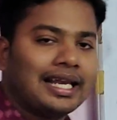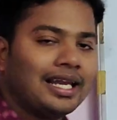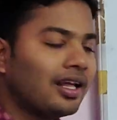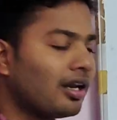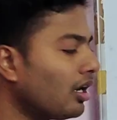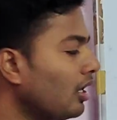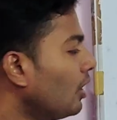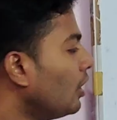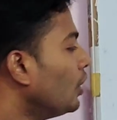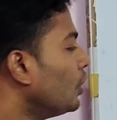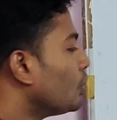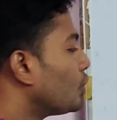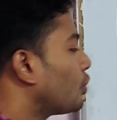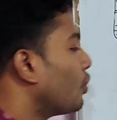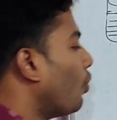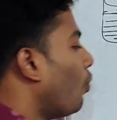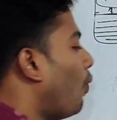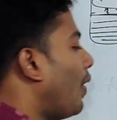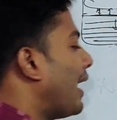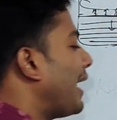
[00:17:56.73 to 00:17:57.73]
Clear?
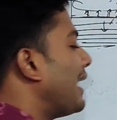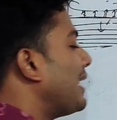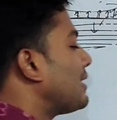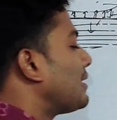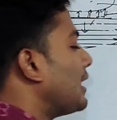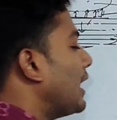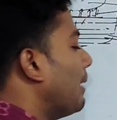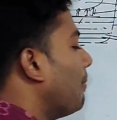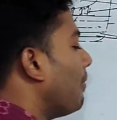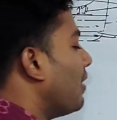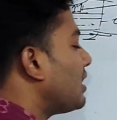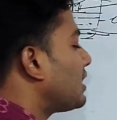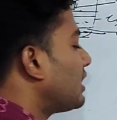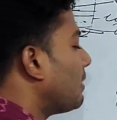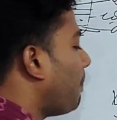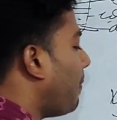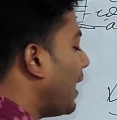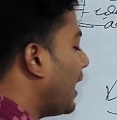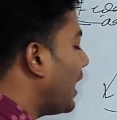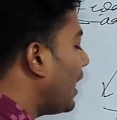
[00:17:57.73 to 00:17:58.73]
So one is
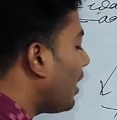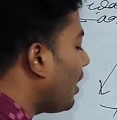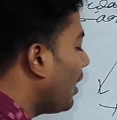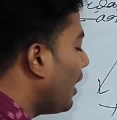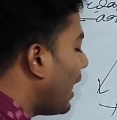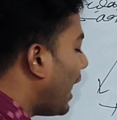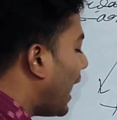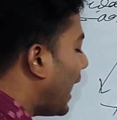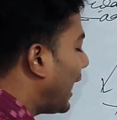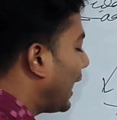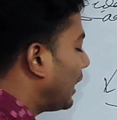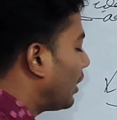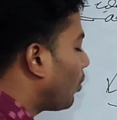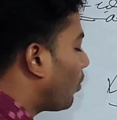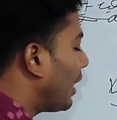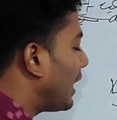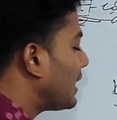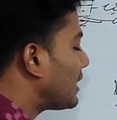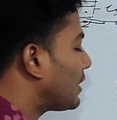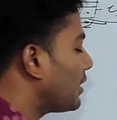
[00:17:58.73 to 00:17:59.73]
emulsifier,
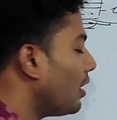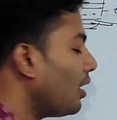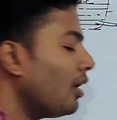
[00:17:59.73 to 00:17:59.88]
another one is